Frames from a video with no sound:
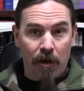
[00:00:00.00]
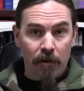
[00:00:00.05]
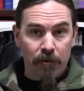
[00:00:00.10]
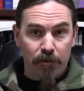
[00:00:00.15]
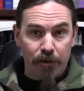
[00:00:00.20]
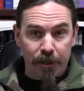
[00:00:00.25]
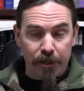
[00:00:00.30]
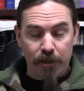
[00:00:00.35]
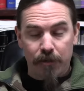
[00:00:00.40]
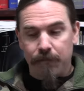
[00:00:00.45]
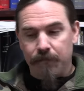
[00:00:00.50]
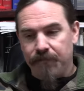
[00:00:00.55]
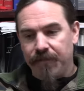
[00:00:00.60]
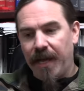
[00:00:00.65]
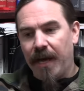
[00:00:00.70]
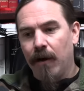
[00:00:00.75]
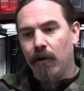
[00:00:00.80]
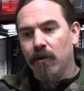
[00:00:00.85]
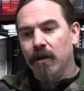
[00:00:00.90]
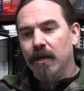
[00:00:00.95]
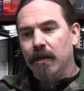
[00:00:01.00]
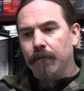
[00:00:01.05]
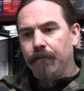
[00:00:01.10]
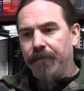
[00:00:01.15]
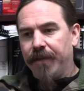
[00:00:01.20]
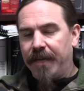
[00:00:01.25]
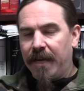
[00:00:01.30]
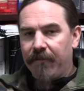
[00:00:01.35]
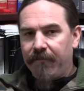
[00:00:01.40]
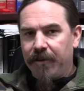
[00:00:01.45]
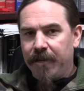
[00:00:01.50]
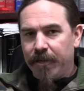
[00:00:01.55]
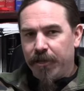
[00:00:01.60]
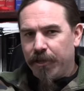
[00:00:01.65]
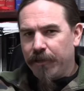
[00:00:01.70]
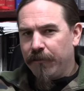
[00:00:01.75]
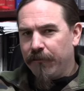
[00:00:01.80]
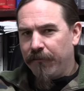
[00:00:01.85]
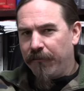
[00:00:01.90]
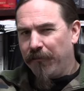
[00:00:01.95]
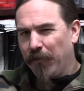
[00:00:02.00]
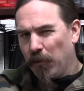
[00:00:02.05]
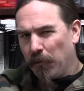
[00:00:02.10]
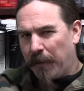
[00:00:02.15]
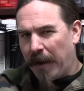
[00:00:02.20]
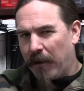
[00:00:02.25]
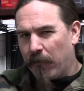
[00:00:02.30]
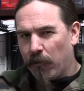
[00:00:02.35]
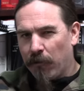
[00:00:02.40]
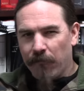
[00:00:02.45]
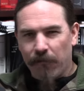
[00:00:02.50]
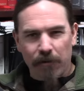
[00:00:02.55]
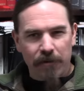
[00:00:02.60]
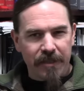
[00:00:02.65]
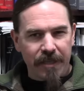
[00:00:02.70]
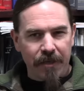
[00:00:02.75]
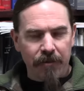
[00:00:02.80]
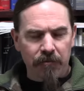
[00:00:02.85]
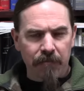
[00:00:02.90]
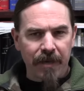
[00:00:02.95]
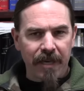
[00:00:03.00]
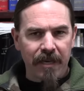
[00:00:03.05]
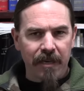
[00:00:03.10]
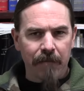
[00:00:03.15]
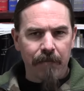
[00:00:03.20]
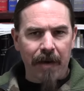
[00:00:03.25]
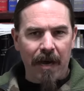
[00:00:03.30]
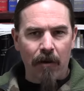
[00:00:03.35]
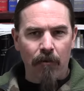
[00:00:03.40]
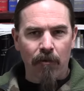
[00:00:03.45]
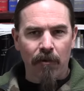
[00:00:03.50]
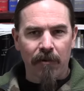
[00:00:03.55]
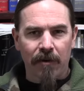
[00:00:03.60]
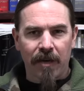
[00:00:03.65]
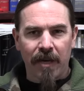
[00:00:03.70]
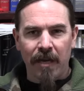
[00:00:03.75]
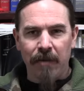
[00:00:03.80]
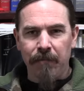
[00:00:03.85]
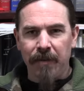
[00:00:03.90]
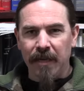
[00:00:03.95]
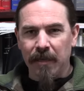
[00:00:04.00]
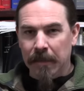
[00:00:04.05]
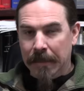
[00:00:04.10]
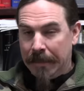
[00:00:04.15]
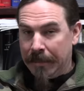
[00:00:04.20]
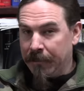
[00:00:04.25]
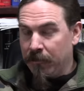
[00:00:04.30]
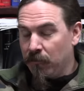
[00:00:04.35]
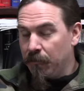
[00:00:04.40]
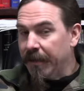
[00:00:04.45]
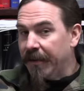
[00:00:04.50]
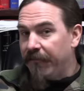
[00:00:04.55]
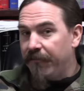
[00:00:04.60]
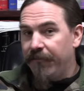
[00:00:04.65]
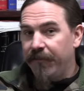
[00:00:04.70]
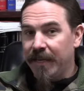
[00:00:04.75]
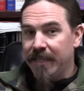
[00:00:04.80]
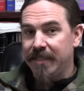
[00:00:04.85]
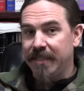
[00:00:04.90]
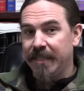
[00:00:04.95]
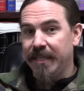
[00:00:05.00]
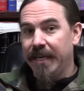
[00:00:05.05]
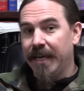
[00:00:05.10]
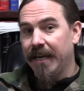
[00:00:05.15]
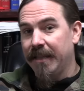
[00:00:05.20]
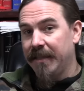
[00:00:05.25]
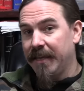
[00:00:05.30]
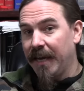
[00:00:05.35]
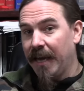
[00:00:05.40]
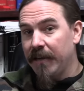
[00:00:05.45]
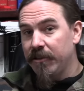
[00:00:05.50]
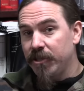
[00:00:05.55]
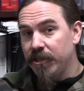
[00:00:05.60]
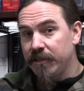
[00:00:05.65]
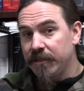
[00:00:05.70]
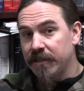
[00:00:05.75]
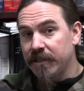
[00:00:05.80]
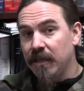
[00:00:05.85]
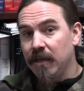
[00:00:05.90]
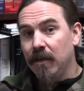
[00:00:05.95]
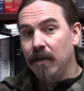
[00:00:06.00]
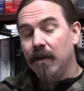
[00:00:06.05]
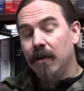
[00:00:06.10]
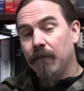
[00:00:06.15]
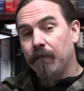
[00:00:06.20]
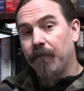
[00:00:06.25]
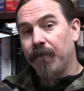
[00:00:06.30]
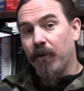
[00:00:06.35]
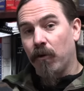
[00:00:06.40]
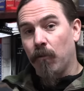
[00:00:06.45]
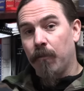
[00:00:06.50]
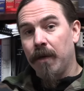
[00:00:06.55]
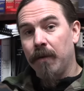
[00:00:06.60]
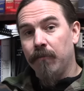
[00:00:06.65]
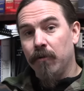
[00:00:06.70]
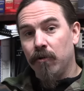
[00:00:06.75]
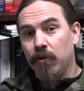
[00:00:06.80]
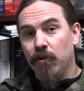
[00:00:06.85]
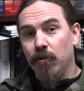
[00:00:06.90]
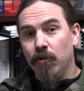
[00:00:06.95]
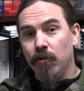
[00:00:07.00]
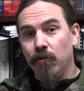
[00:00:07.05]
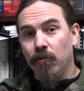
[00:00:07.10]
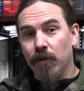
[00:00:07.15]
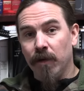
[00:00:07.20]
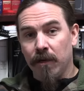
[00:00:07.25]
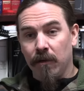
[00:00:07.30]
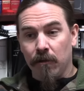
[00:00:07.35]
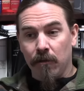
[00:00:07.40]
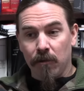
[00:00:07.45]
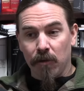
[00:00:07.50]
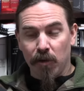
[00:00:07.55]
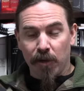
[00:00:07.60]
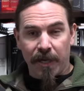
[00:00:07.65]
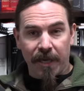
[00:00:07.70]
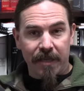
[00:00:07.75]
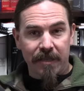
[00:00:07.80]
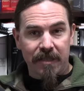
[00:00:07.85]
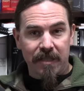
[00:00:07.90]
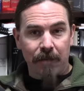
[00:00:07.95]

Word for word: cartridge. Now, the definition of full power versus intermediate power can be a little bit fuzzy at the edges. There are people who will look at